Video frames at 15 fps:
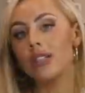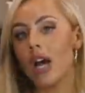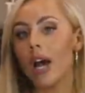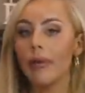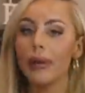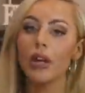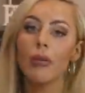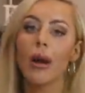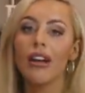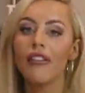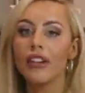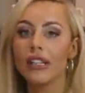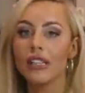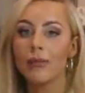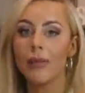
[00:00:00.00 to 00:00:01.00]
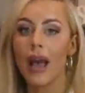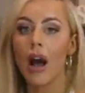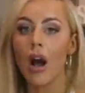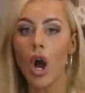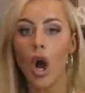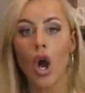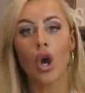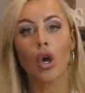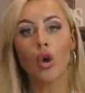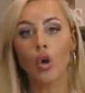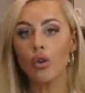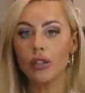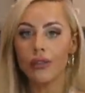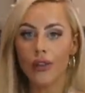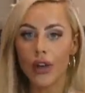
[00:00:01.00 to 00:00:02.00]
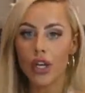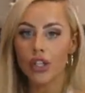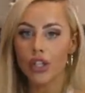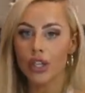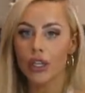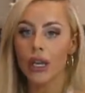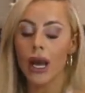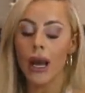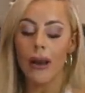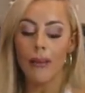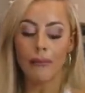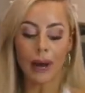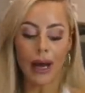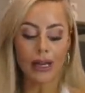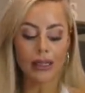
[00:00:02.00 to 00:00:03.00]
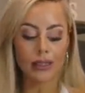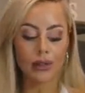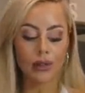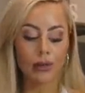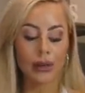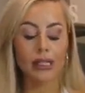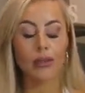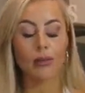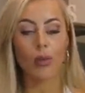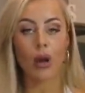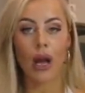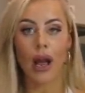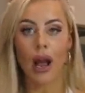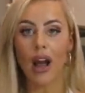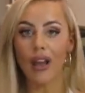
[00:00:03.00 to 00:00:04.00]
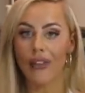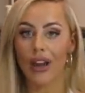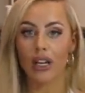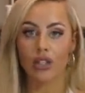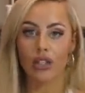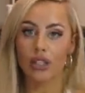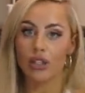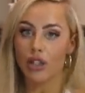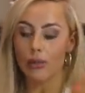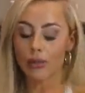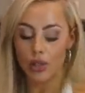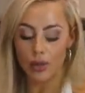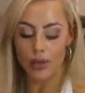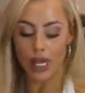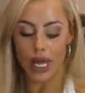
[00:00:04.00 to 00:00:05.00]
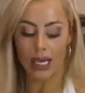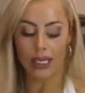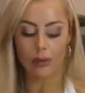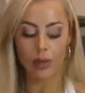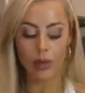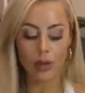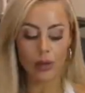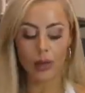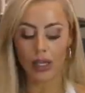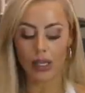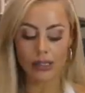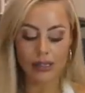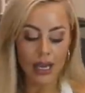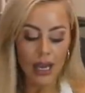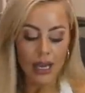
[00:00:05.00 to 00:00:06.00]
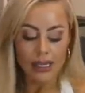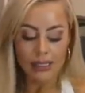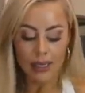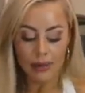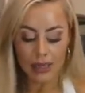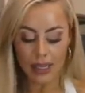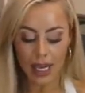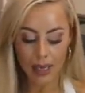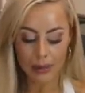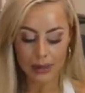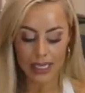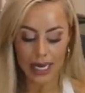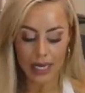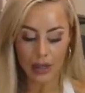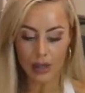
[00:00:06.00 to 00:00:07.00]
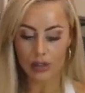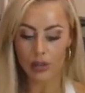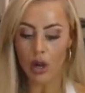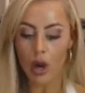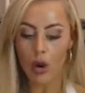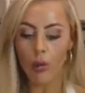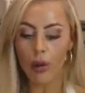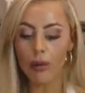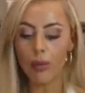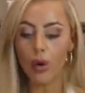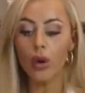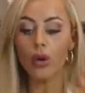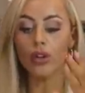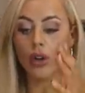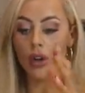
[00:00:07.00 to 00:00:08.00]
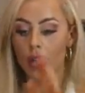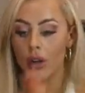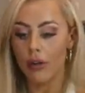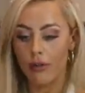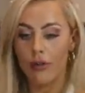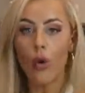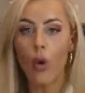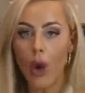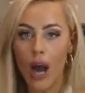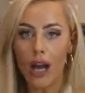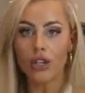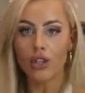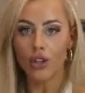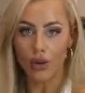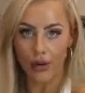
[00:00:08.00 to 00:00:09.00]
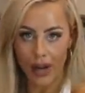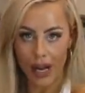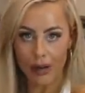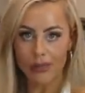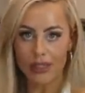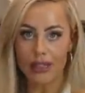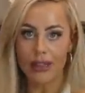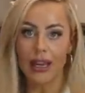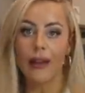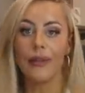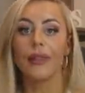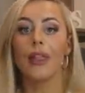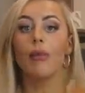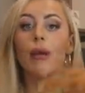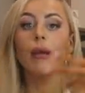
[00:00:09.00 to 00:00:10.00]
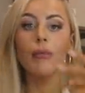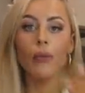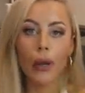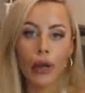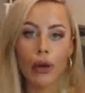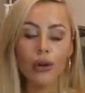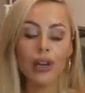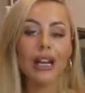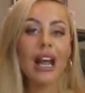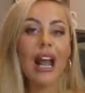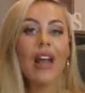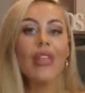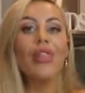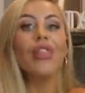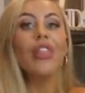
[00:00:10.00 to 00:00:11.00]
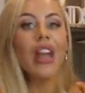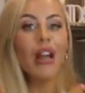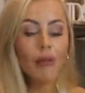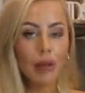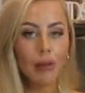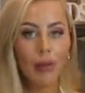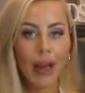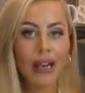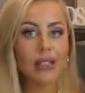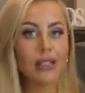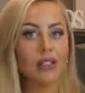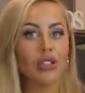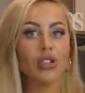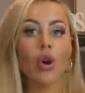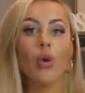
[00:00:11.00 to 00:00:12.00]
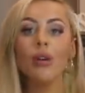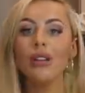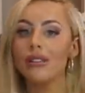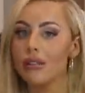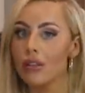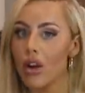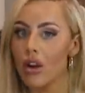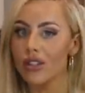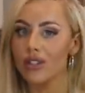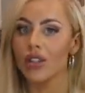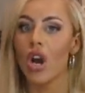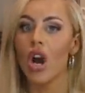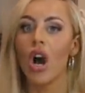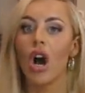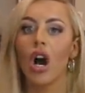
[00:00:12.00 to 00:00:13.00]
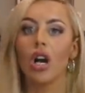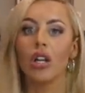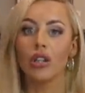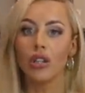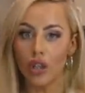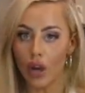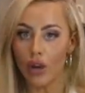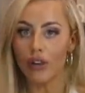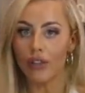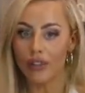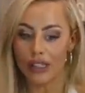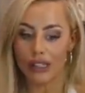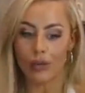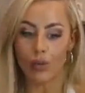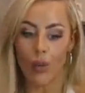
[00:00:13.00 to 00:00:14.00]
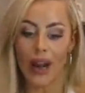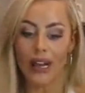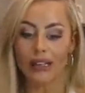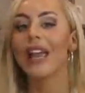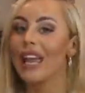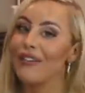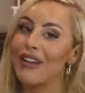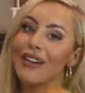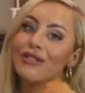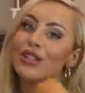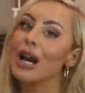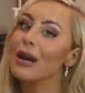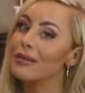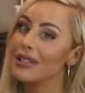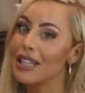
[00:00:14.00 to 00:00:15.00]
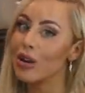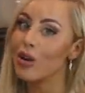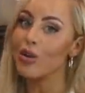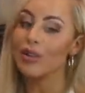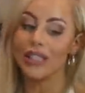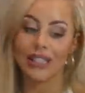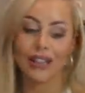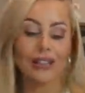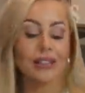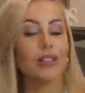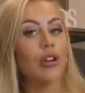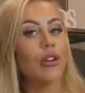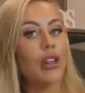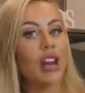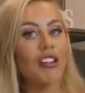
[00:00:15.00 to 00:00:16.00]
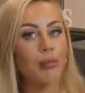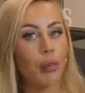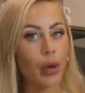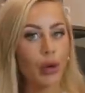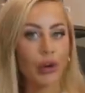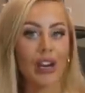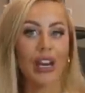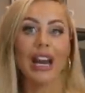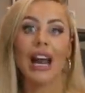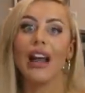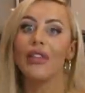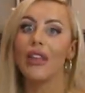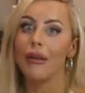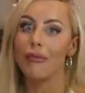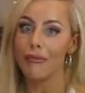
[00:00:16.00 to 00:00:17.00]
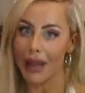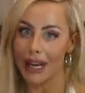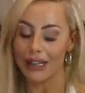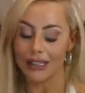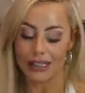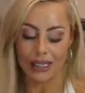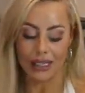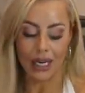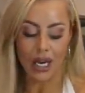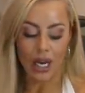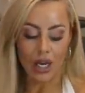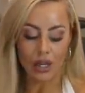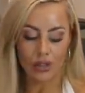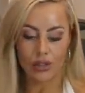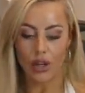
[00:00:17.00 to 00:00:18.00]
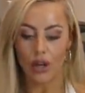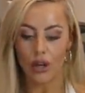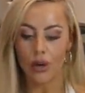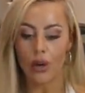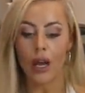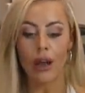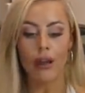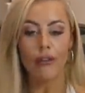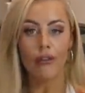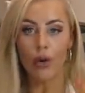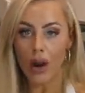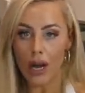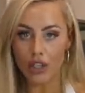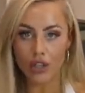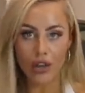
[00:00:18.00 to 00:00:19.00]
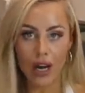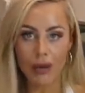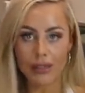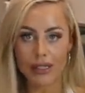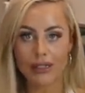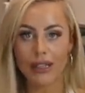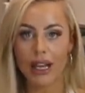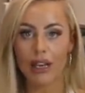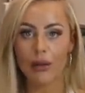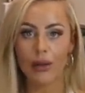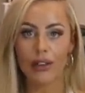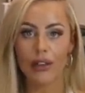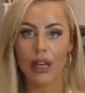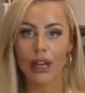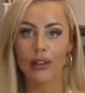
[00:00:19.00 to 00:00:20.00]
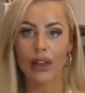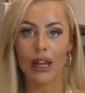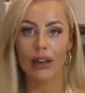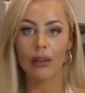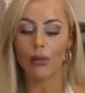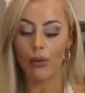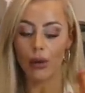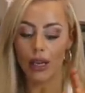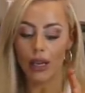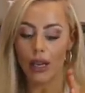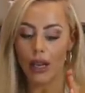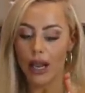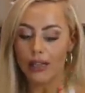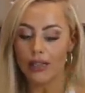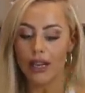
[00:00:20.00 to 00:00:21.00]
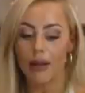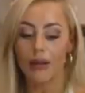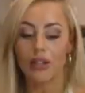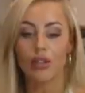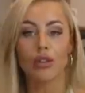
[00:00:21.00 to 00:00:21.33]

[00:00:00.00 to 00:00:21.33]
type in on MyFitnessPal cooked version, but the reason why I've actually stopped doing that is purely because something like potatoes, we put 400 grams in there, then we boiled it and then we baked it, so it's lost a lot of its weight. If I've typed in cooked, it doesn't know that I've boiled it and then baked it. So 400 grams it started with, and then we ended up at